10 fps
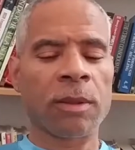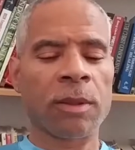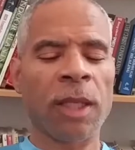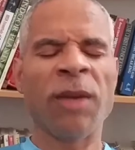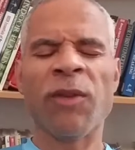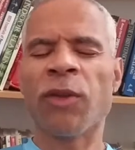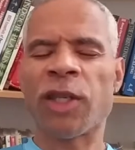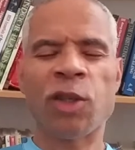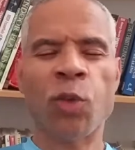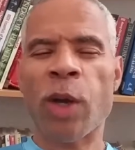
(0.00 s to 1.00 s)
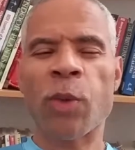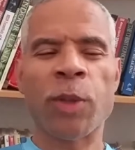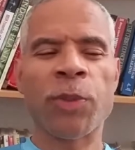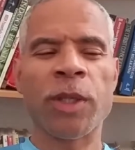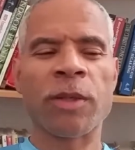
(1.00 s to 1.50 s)
I don't even know if that's the right way
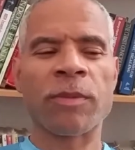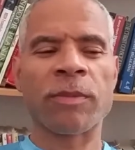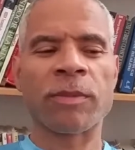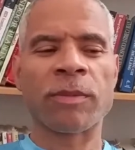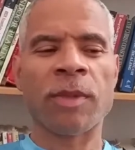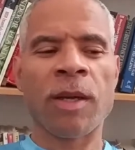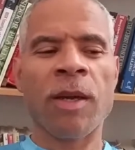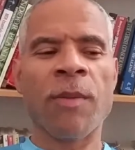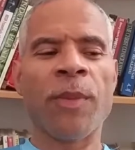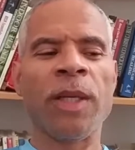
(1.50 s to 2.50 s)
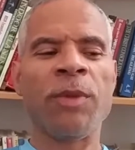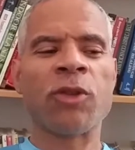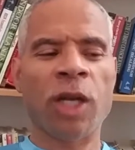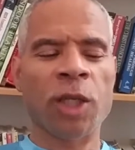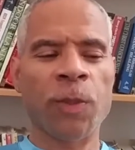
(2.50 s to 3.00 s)
to put it, but let me
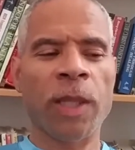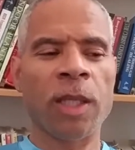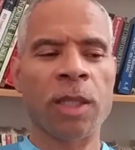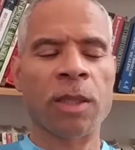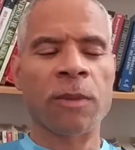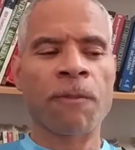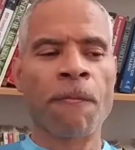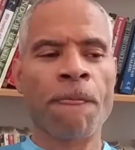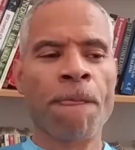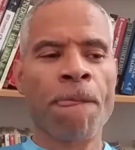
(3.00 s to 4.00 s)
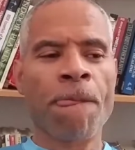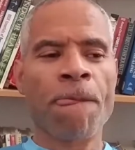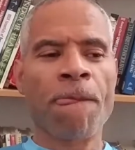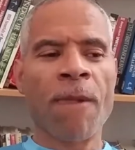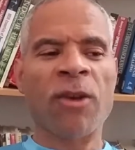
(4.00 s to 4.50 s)
try to explain this.
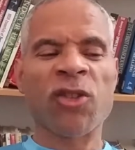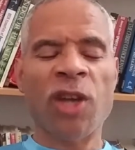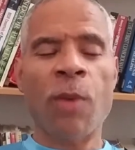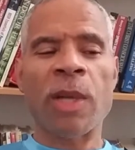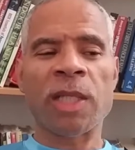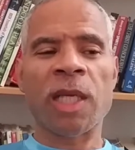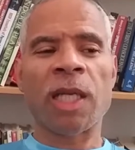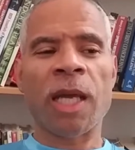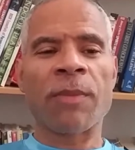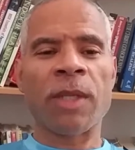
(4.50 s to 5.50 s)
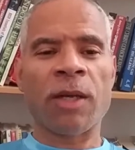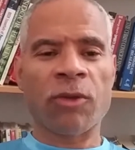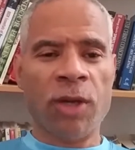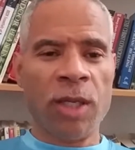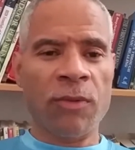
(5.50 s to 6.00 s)
I'll start by saying that, but then I'll
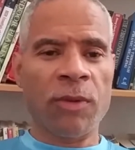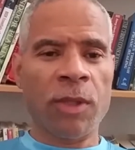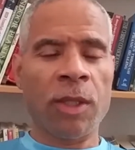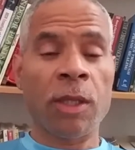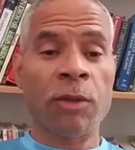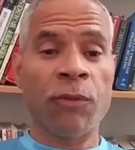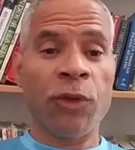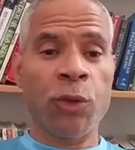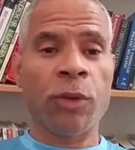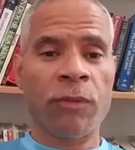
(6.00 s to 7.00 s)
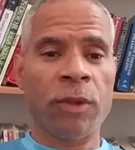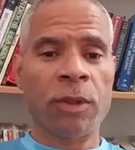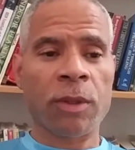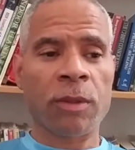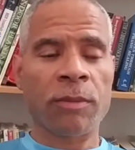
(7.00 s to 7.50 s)
try to give another view of
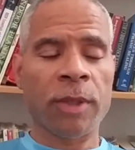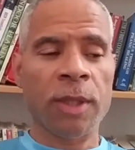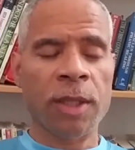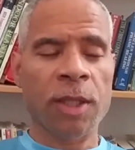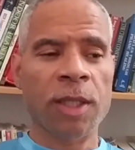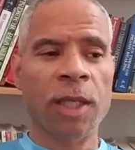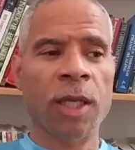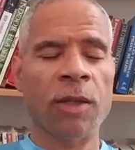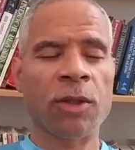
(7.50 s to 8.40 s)
this. But let's just say that.